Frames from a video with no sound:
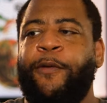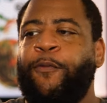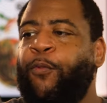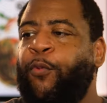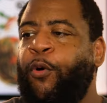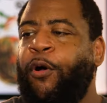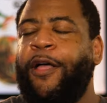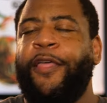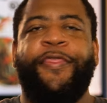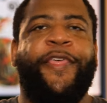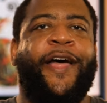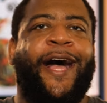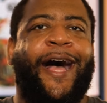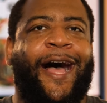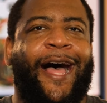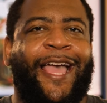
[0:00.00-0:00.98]
what
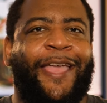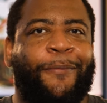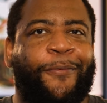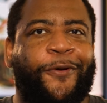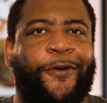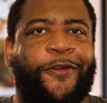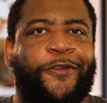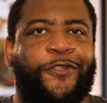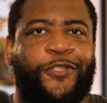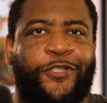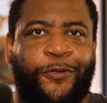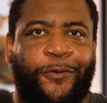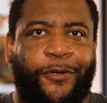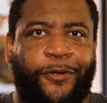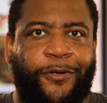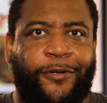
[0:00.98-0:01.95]
the hybrid
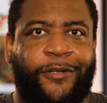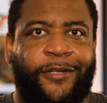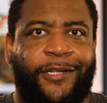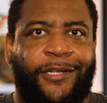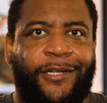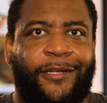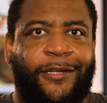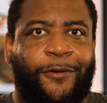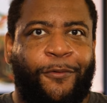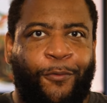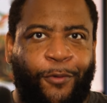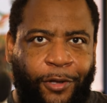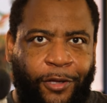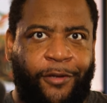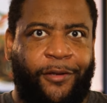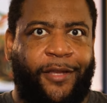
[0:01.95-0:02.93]
shooter
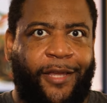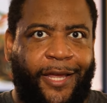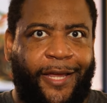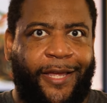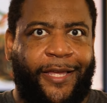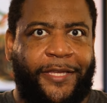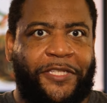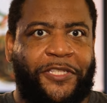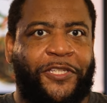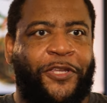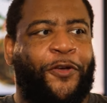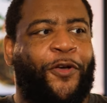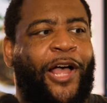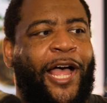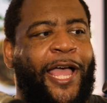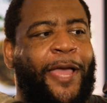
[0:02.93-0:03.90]
would look like.
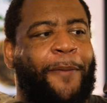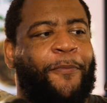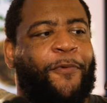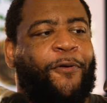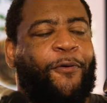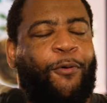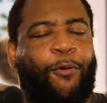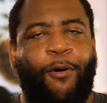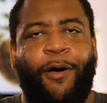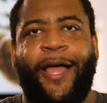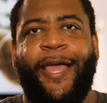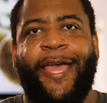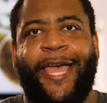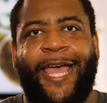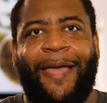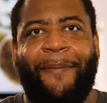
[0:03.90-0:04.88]
So I'm quite
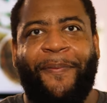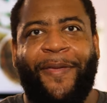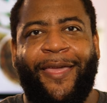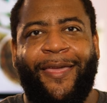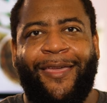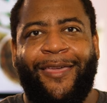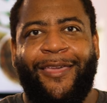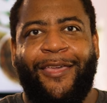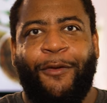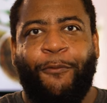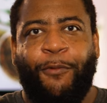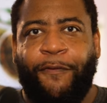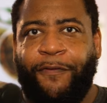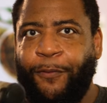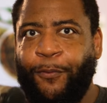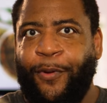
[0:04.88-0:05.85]
happy
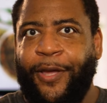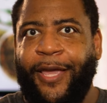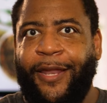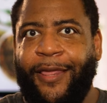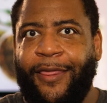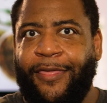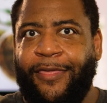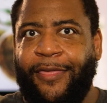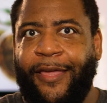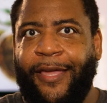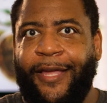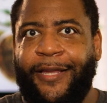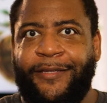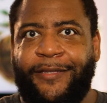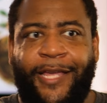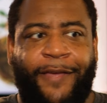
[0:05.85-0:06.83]
with the way that
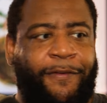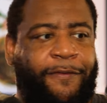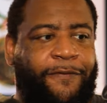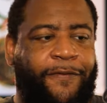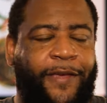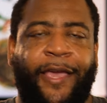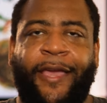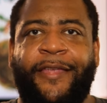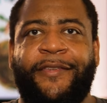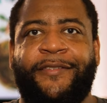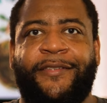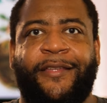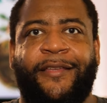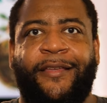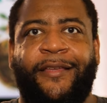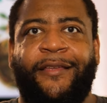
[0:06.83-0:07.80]
things have advanced
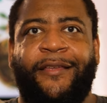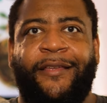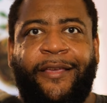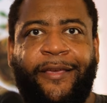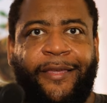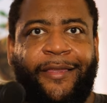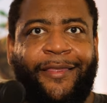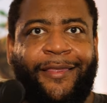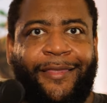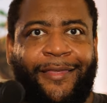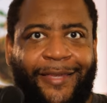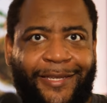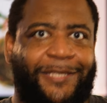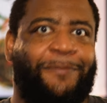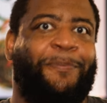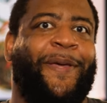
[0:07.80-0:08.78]
in
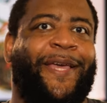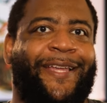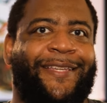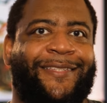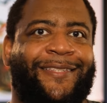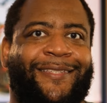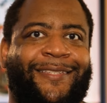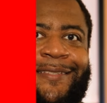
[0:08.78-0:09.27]
this space.